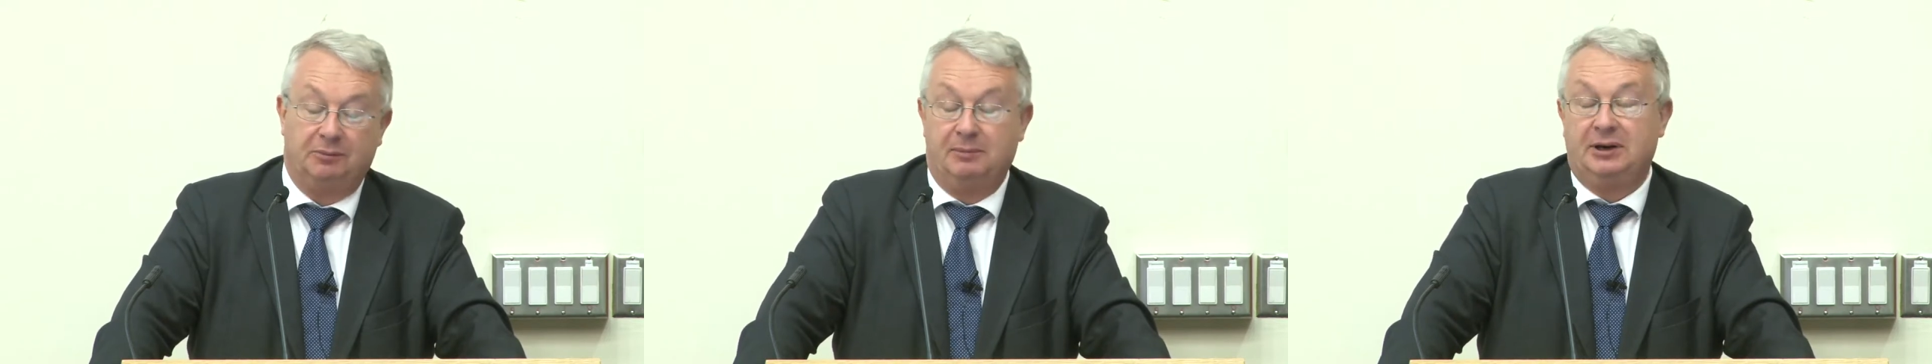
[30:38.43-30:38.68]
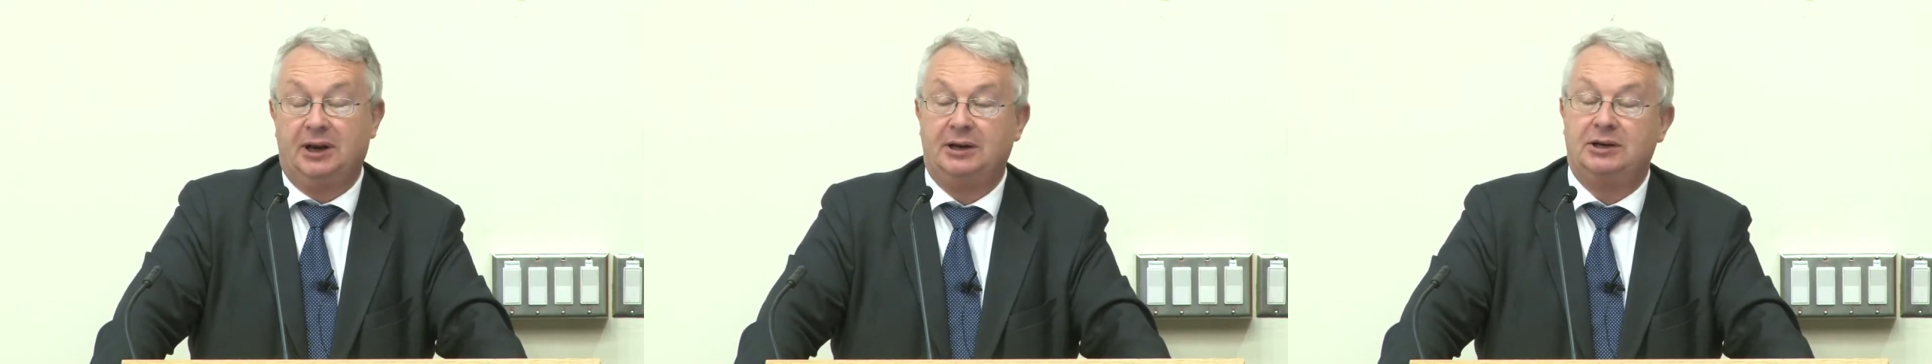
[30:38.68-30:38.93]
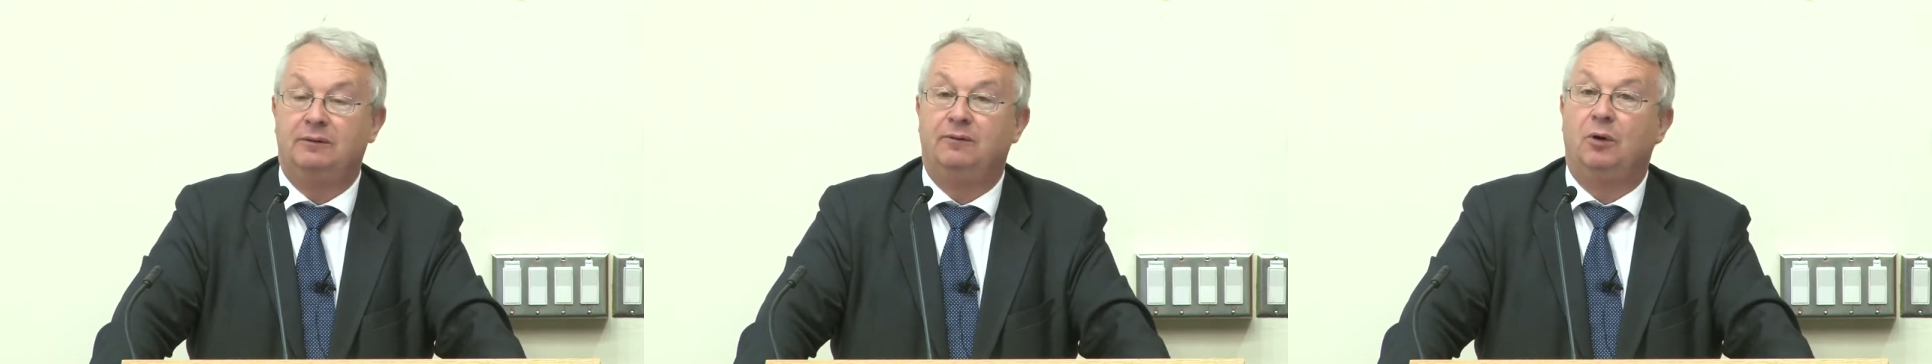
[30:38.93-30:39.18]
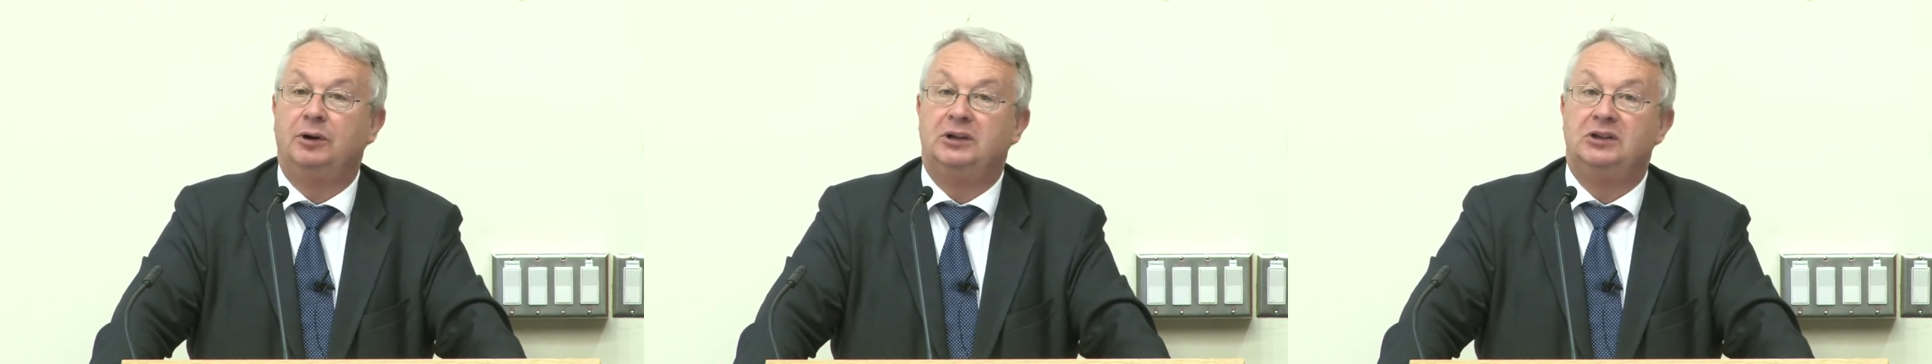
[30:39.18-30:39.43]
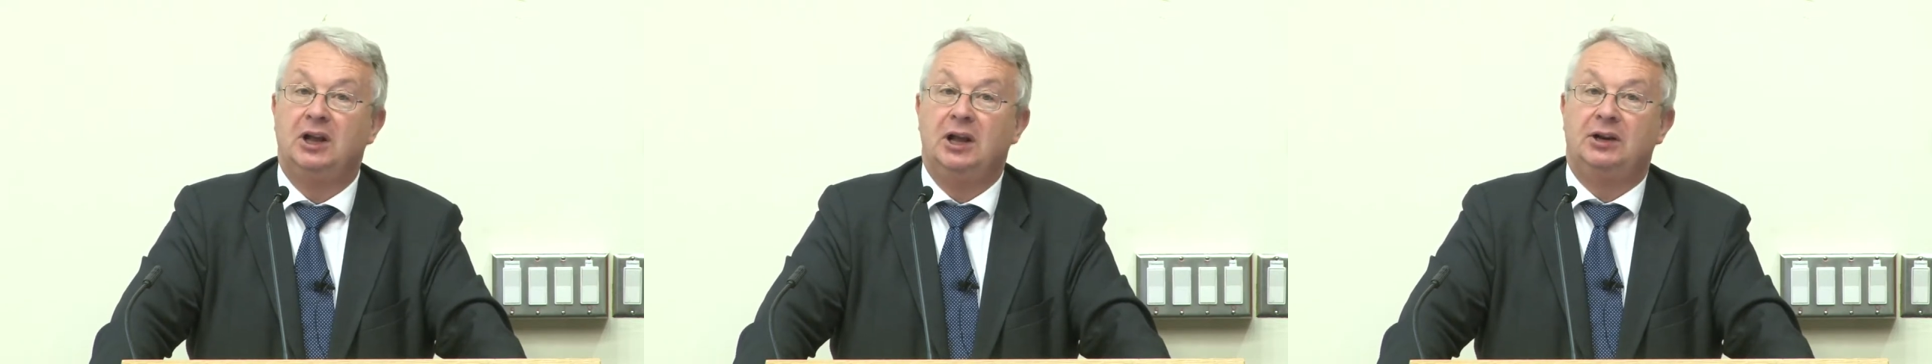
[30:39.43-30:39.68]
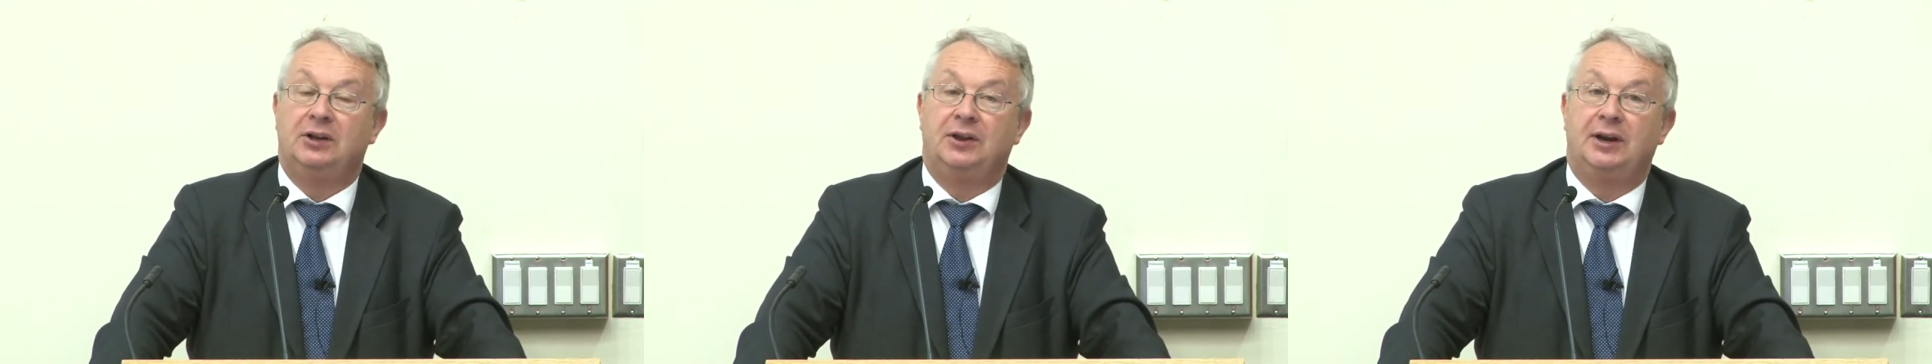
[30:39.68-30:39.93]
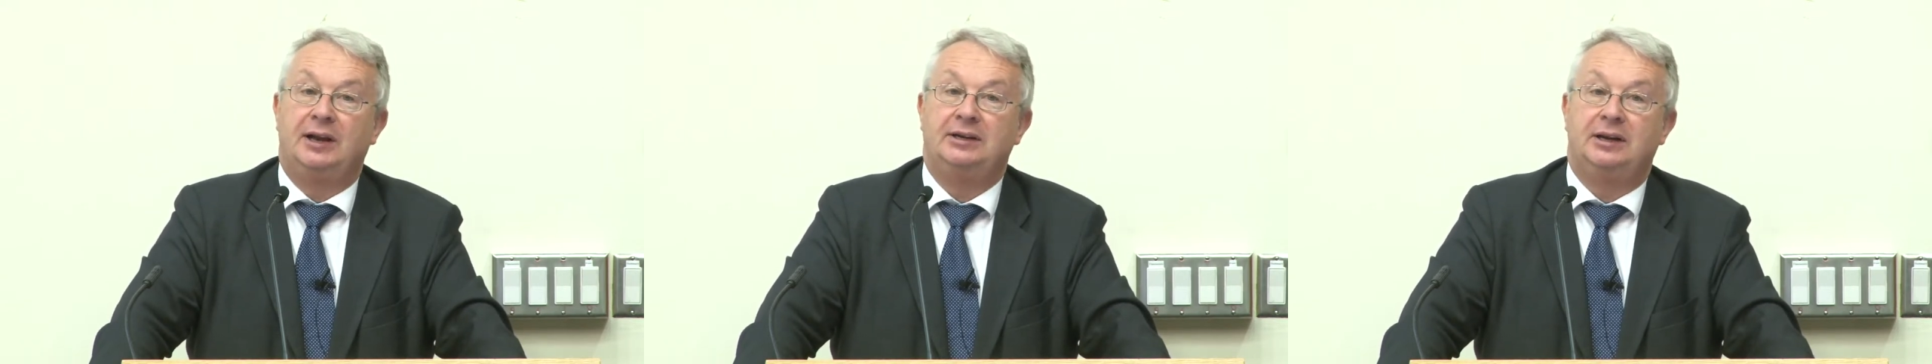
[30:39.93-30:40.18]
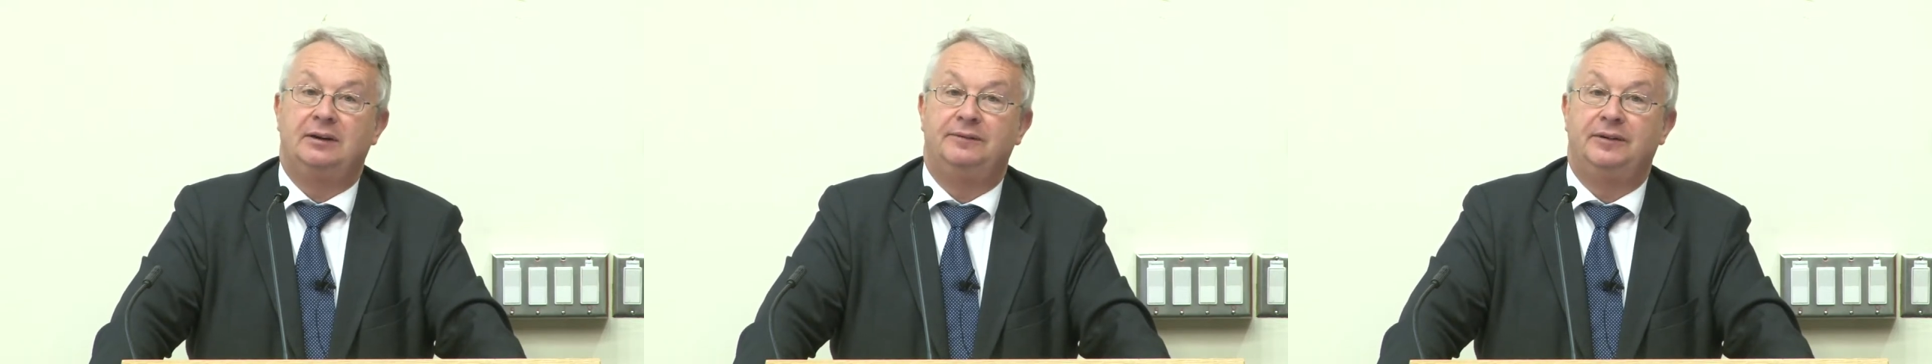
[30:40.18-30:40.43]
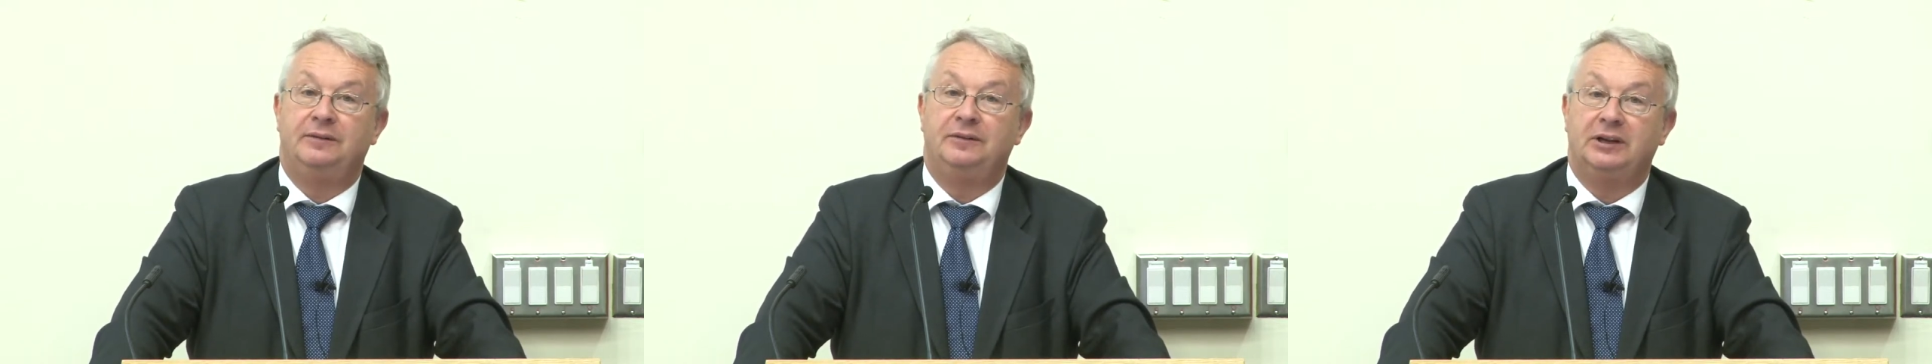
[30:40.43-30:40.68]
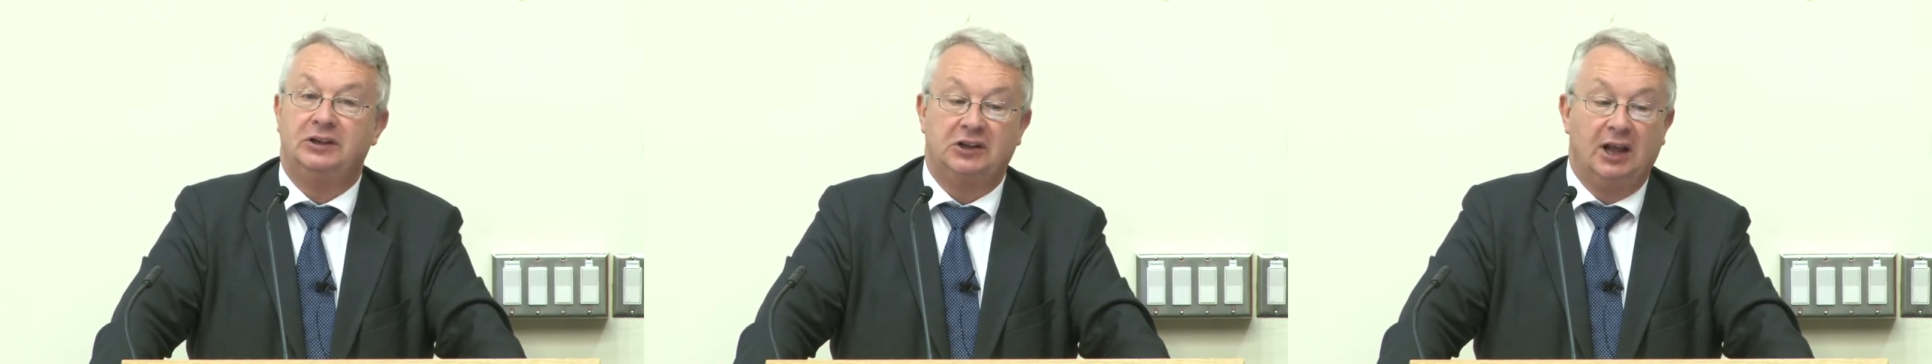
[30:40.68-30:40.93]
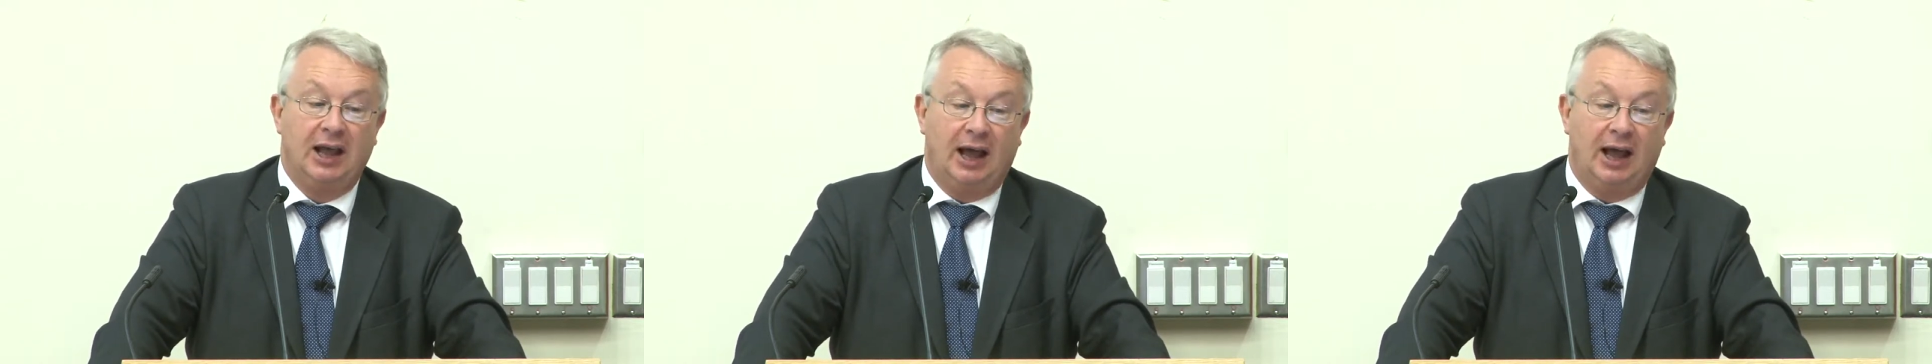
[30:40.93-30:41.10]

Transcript: the mid-1940s to the 1950s.